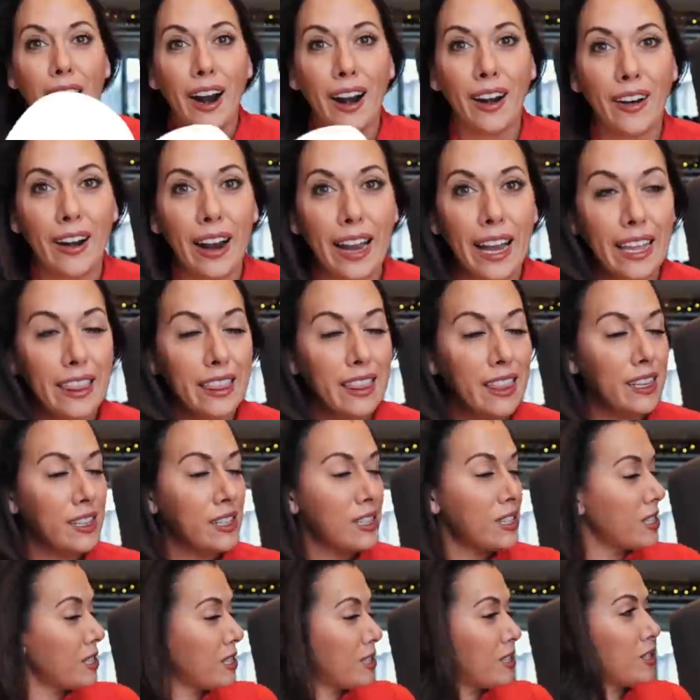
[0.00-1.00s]
All right,
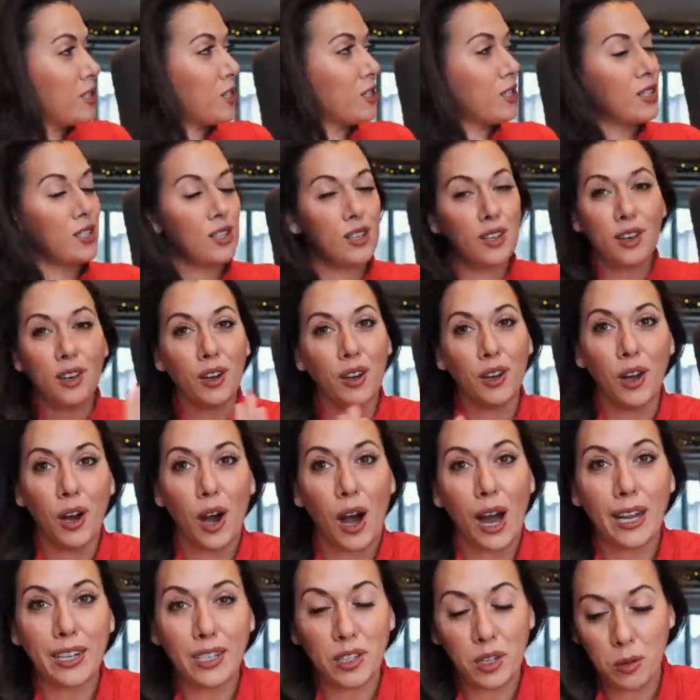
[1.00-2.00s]
this has got